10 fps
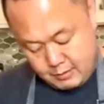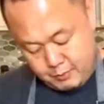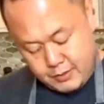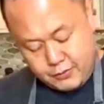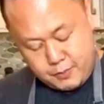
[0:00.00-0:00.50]

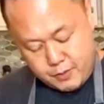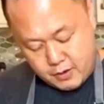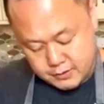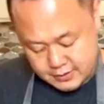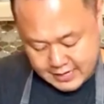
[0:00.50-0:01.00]
pithy
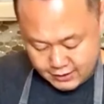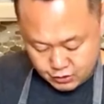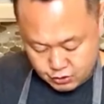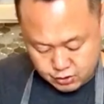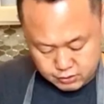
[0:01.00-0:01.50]
parts and I
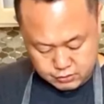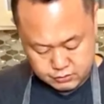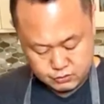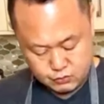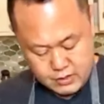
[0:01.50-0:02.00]
could cook
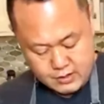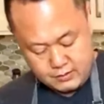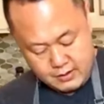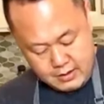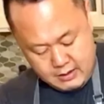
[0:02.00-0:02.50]
those as well.